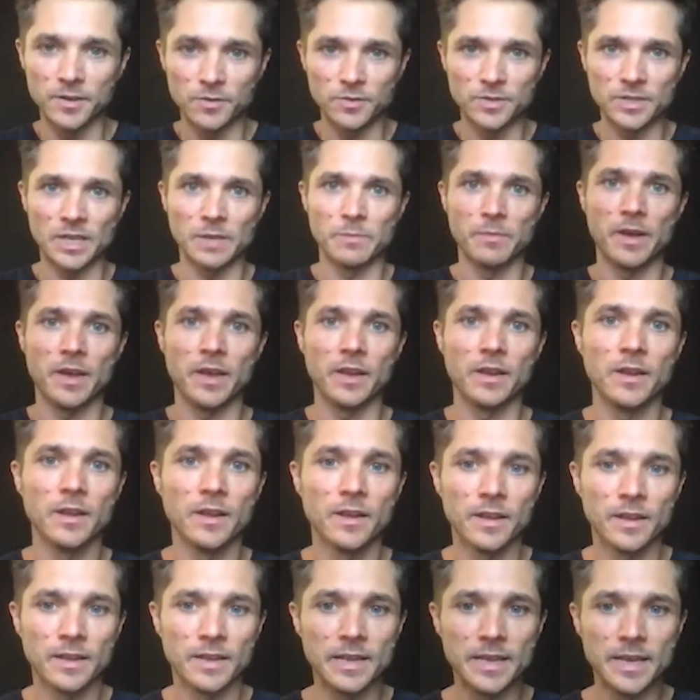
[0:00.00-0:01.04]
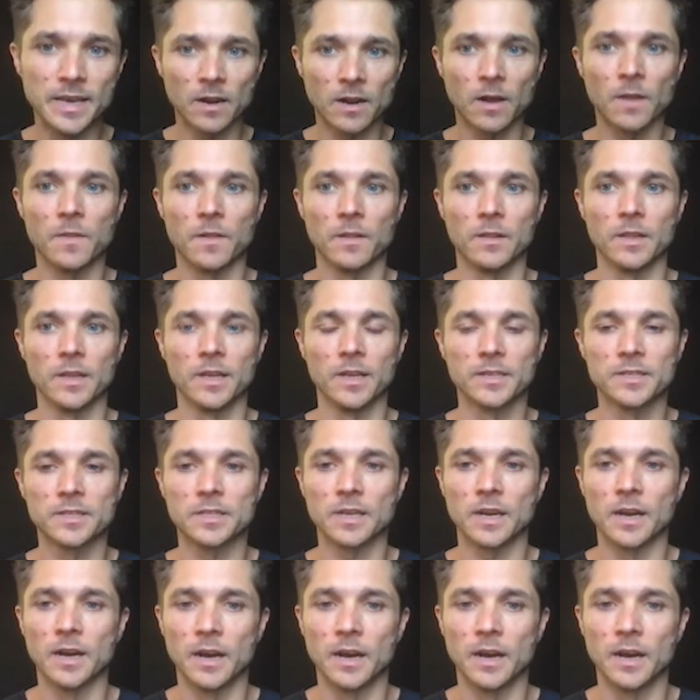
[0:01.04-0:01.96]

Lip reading: Teammate, get on the list.